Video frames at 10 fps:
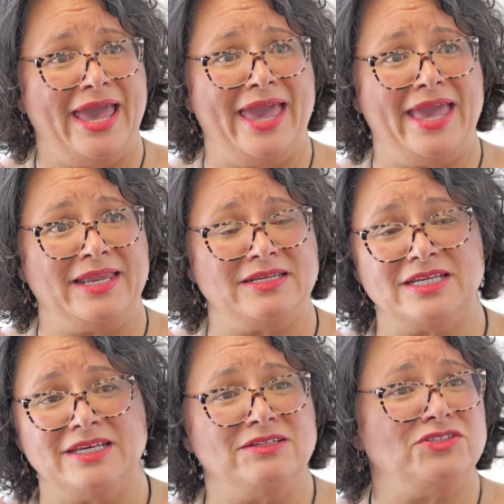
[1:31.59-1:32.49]

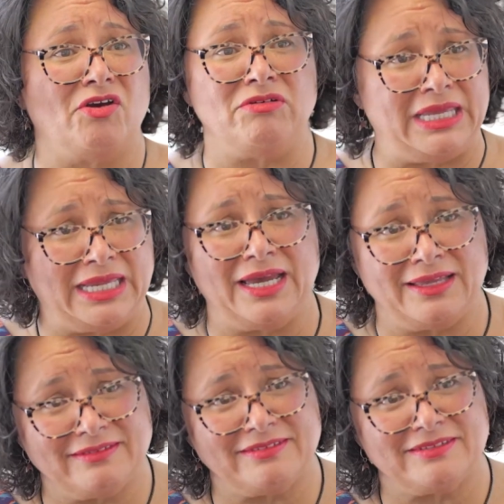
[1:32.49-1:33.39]
and don't get
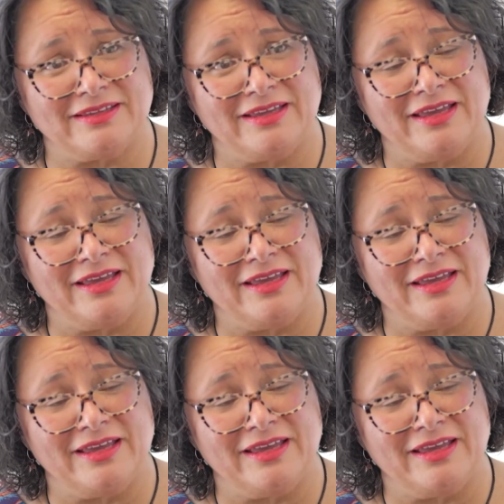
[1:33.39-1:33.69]
us.